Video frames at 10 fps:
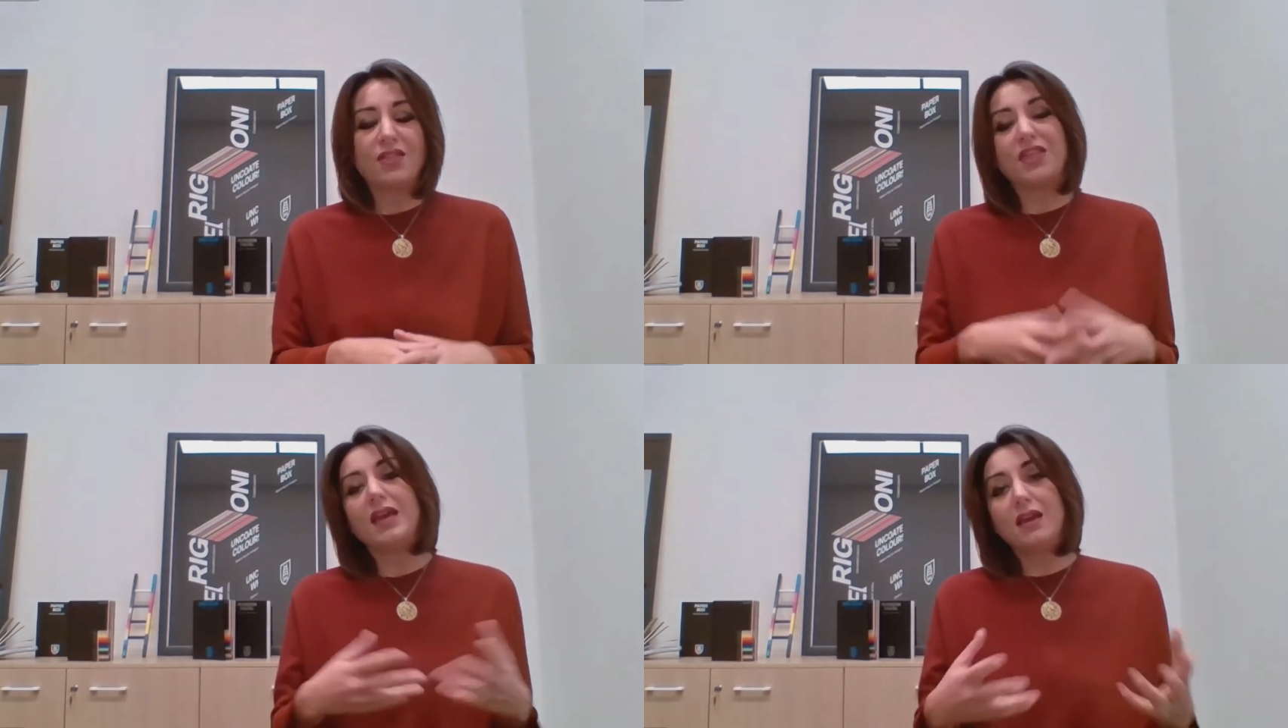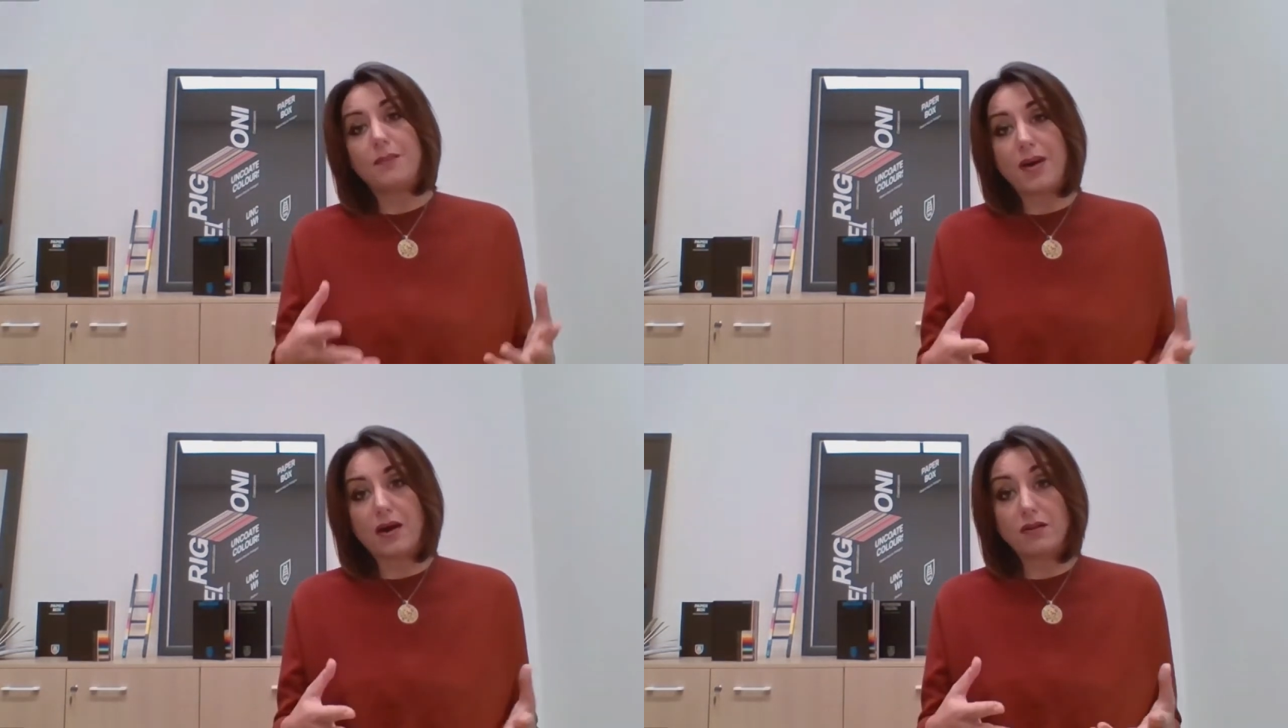think
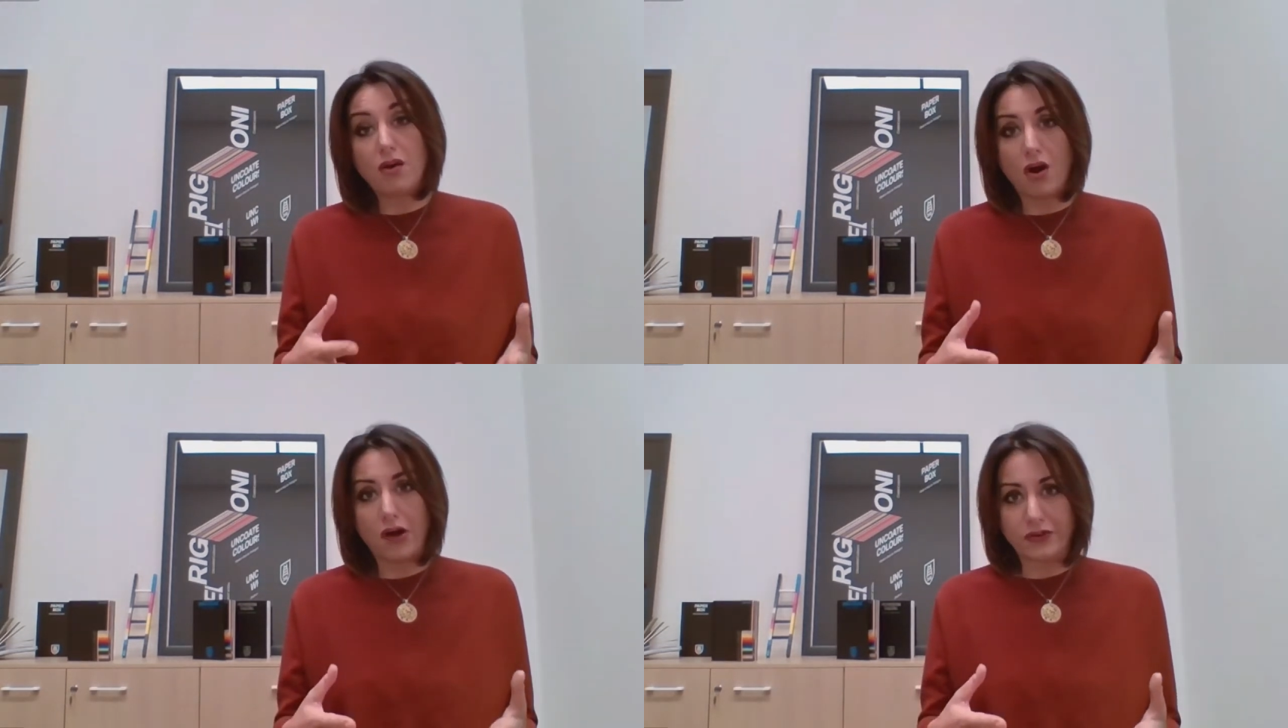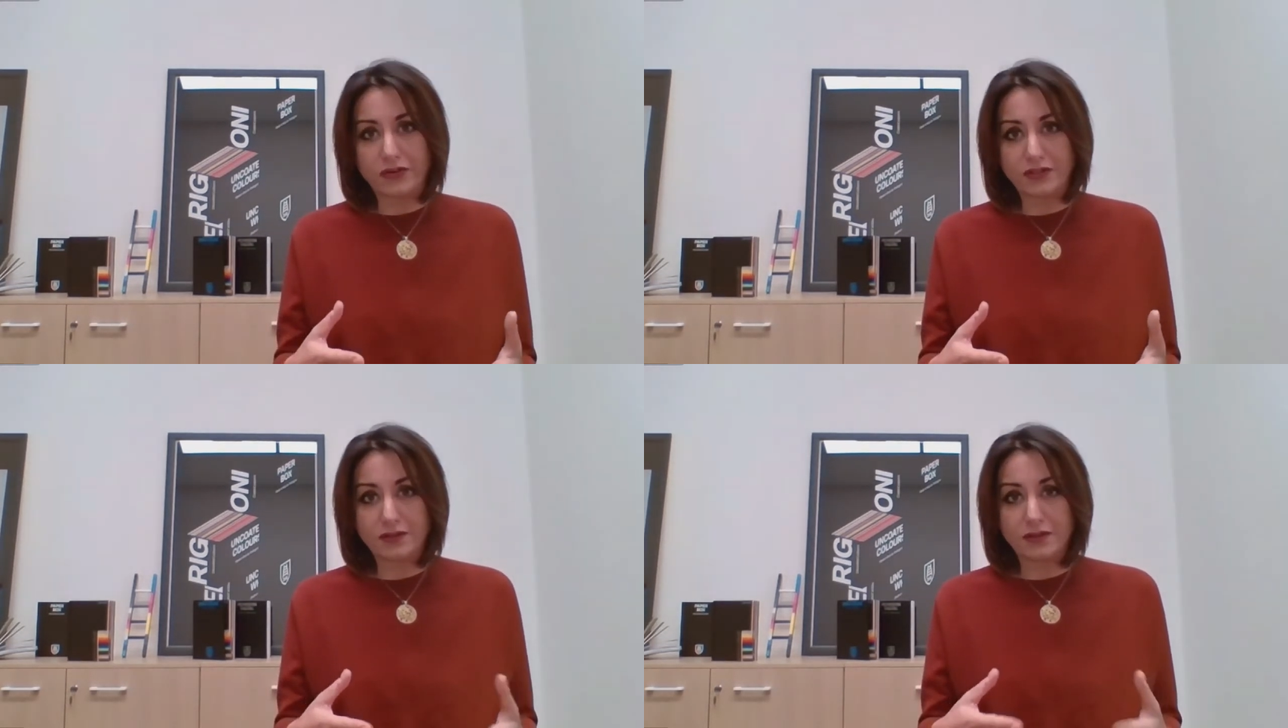about
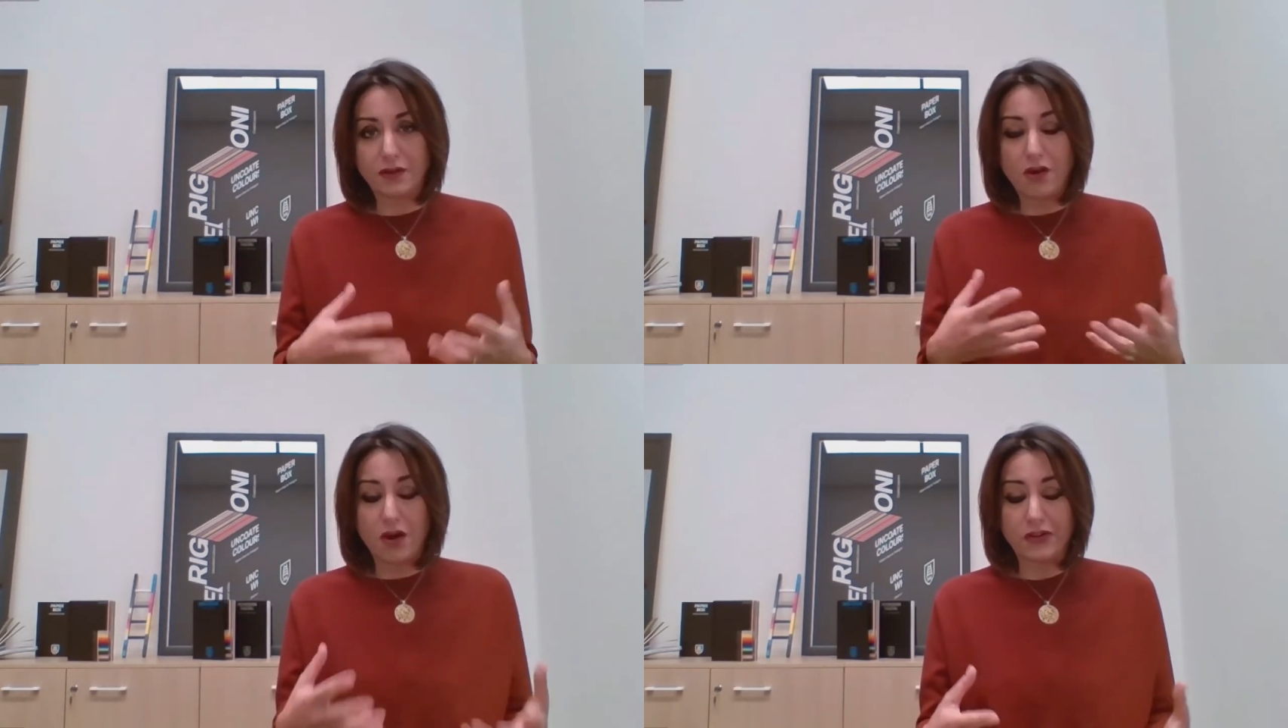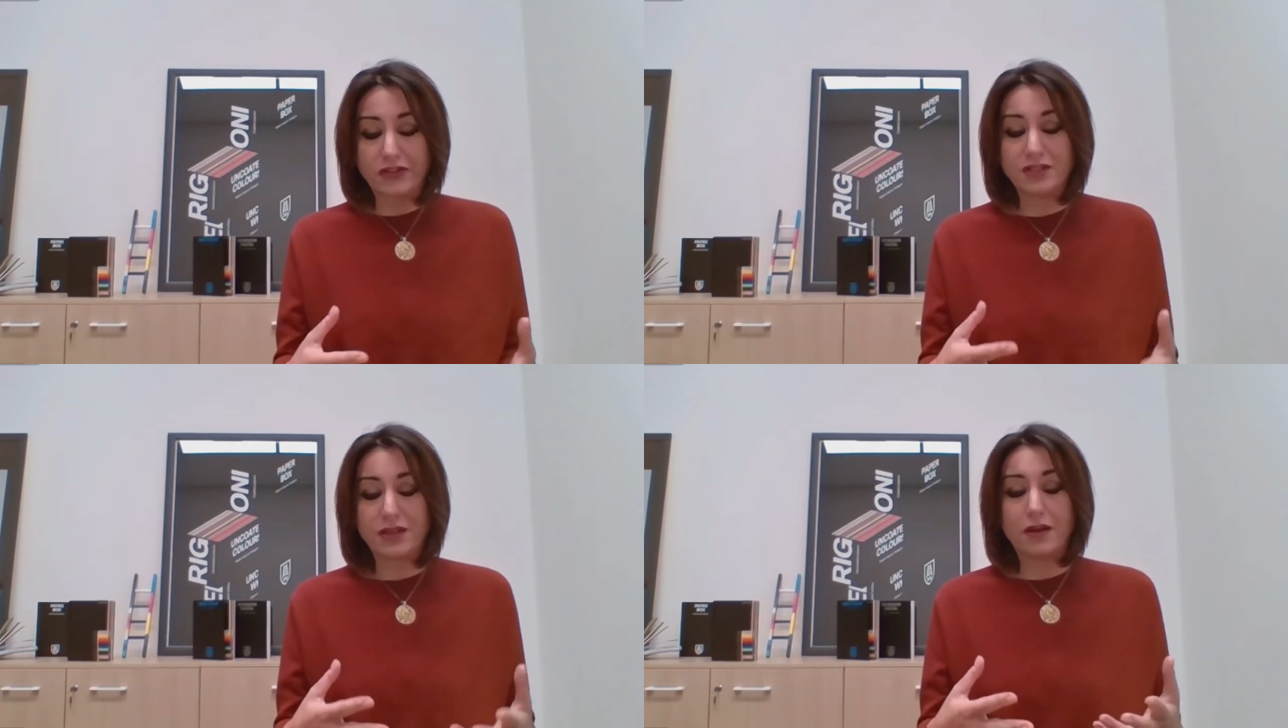
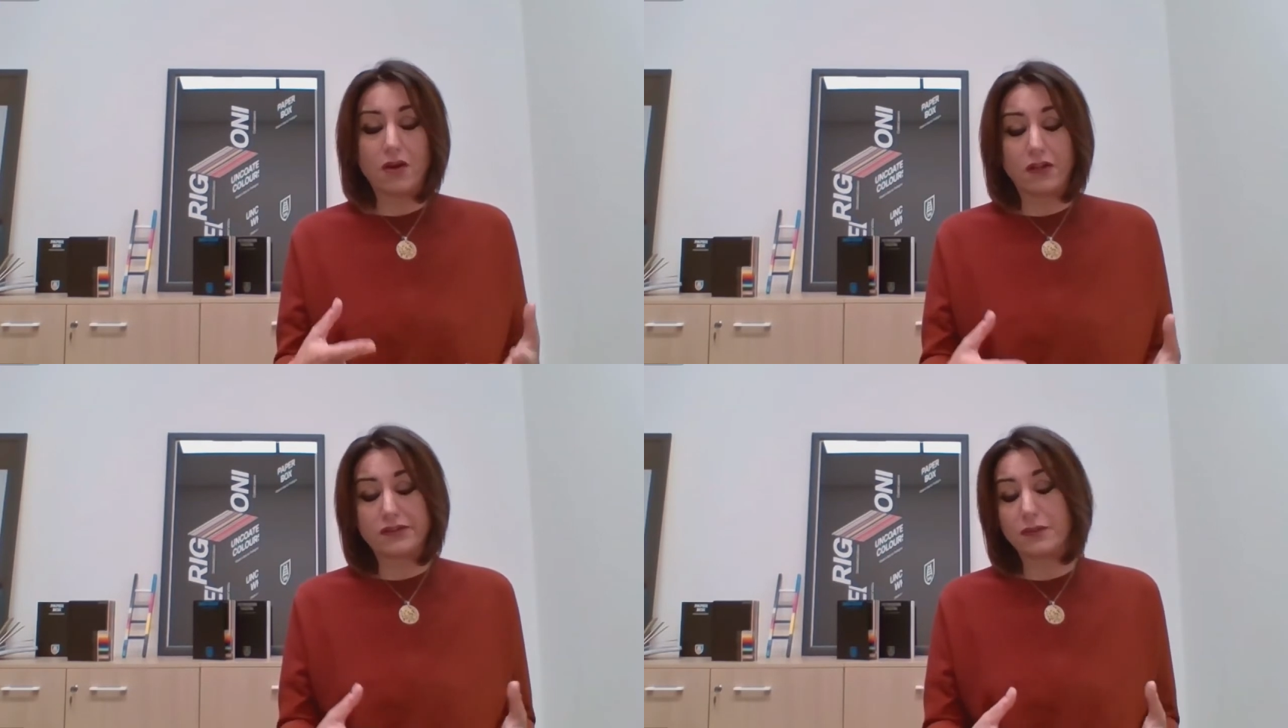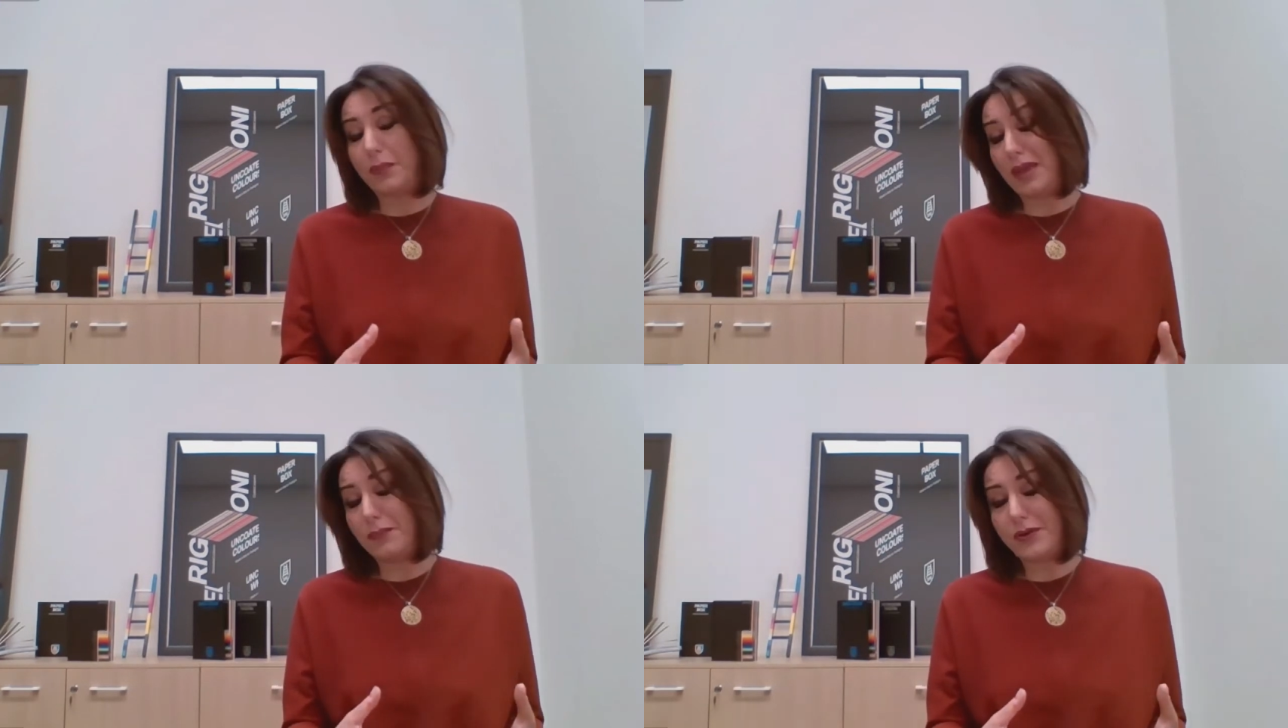colors and colored
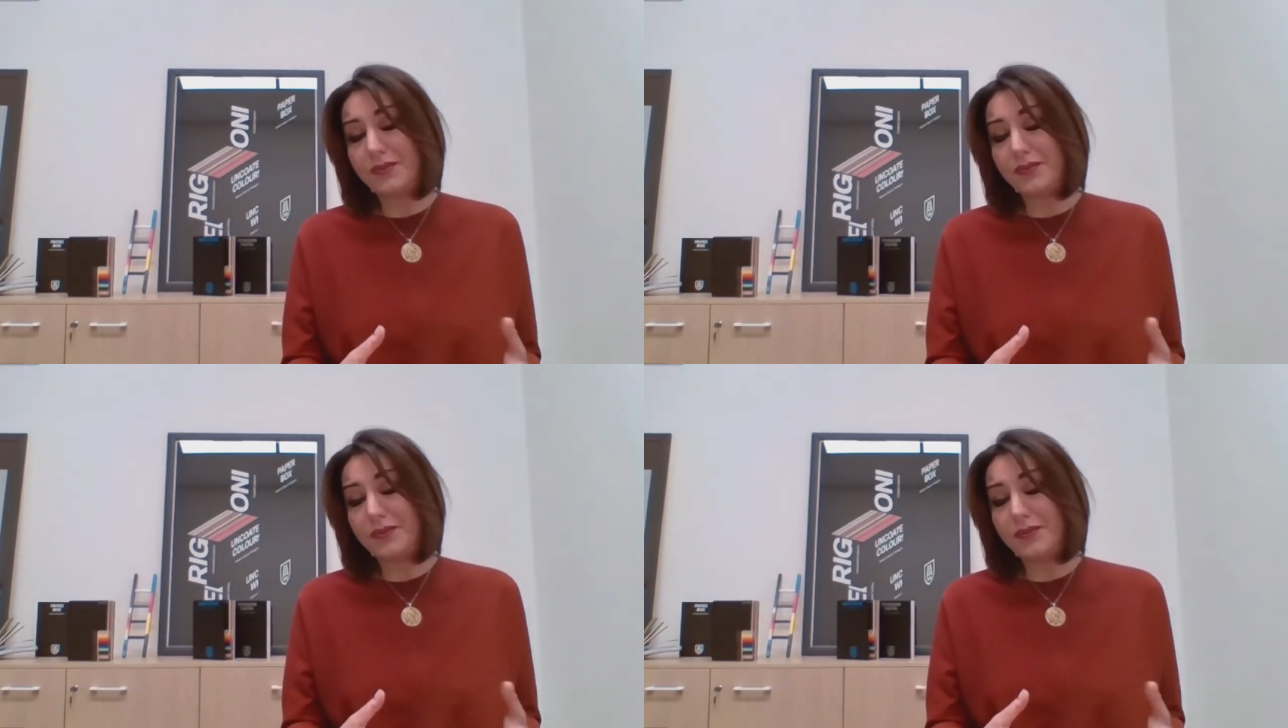paper.